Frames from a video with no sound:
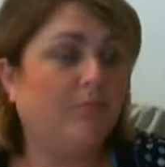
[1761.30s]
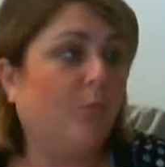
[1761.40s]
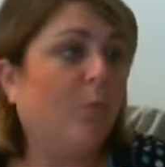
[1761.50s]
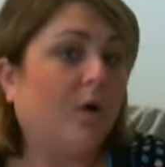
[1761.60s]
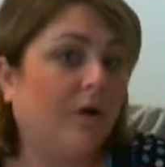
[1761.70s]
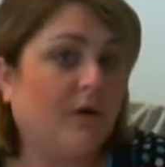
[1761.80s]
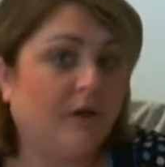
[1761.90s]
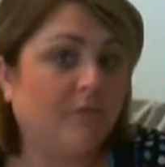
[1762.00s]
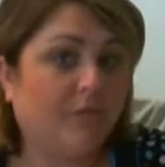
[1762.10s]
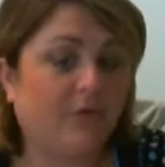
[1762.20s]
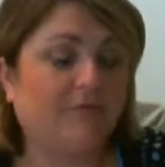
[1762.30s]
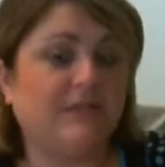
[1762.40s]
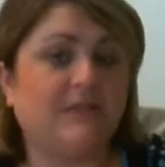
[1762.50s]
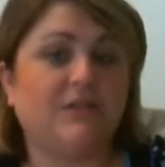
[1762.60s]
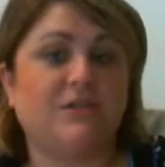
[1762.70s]
worry for a
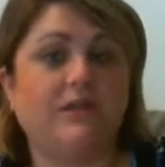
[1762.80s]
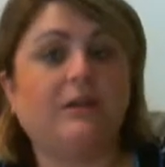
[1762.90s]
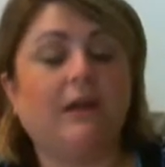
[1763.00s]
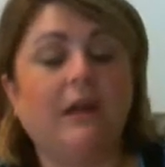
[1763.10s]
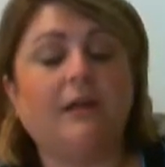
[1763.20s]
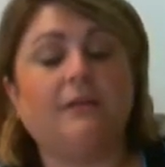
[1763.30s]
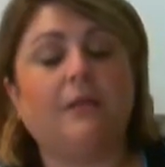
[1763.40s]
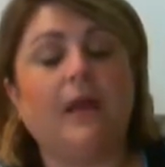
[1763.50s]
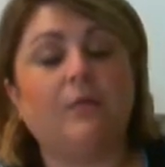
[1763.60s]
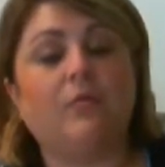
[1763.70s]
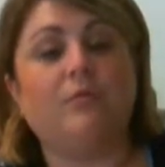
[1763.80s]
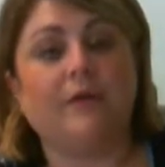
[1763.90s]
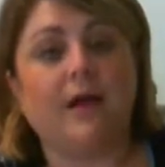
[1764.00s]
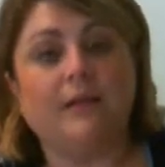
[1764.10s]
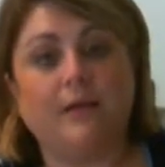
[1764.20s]
physician, and they will
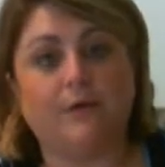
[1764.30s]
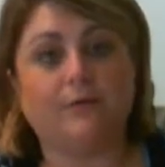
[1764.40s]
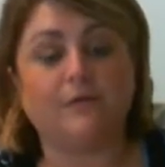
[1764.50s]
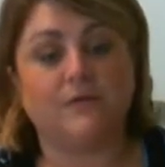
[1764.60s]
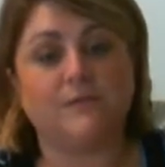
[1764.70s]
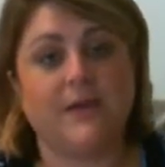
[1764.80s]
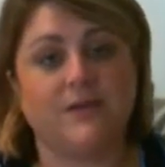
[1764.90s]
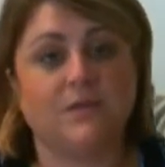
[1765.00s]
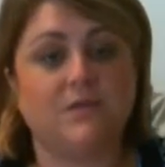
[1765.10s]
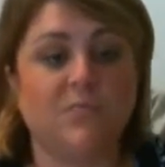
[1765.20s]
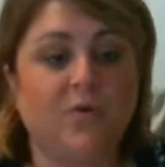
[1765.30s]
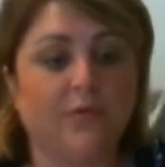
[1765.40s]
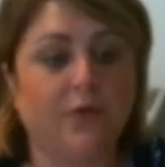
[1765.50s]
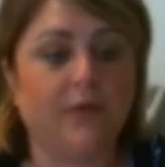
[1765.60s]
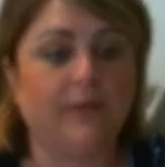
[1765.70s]
follow those patients more
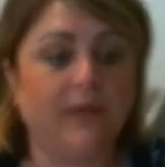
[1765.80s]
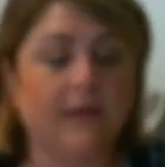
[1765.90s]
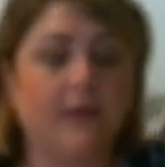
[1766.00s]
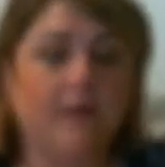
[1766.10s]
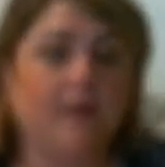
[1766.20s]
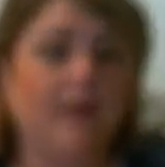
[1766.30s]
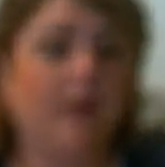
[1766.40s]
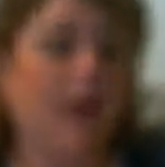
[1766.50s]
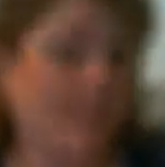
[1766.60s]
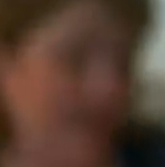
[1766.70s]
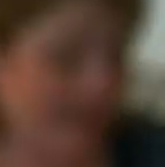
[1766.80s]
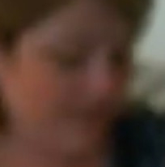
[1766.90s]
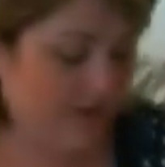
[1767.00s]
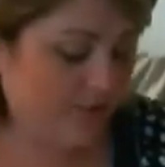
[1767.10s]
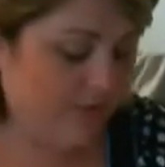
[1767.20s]
thoroughly. A big
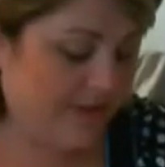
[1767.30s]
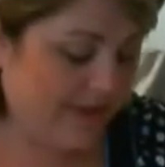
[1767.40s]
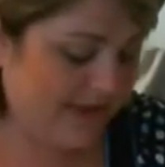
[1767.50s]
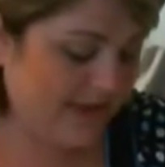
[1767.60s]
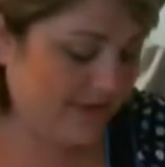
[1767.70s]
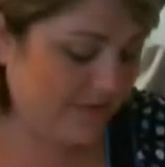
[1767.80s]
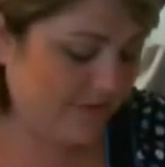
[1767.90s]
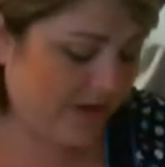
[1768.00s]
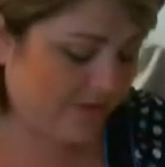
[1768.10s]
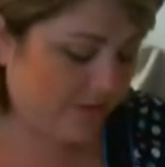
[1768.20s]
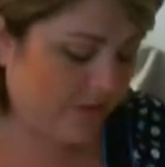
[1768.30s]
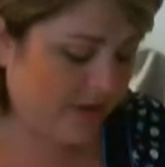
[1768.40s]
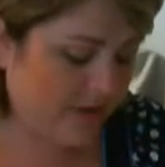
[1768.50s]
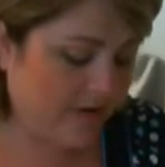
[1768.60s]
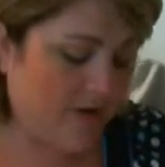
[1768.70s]
thing with this, when we have
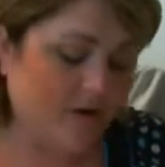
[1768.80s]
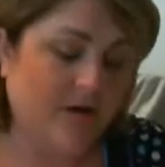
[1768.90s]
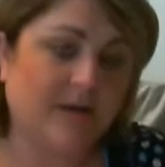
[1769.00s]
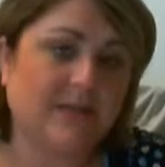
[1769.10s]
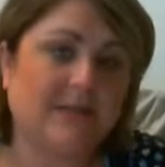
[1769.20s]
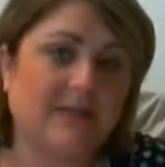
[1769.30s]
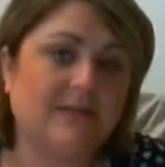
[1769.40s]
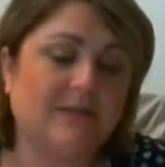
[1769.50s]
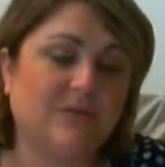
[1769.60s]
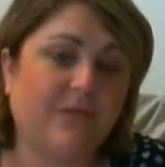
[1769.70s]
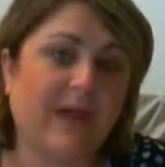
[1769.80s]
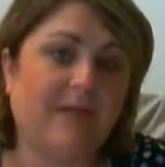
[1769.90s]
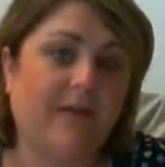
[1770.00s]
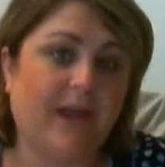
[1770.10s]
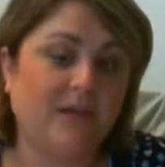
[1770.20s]
coronary artery disease, is we
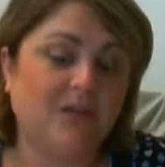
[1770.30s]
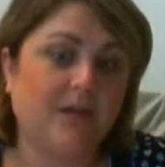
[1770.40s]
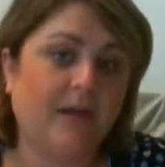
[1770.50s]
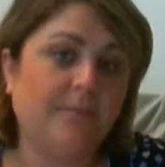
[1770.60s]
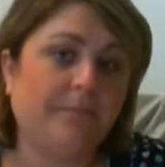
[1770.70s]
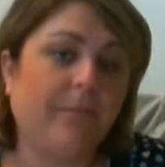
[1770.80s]
have angina,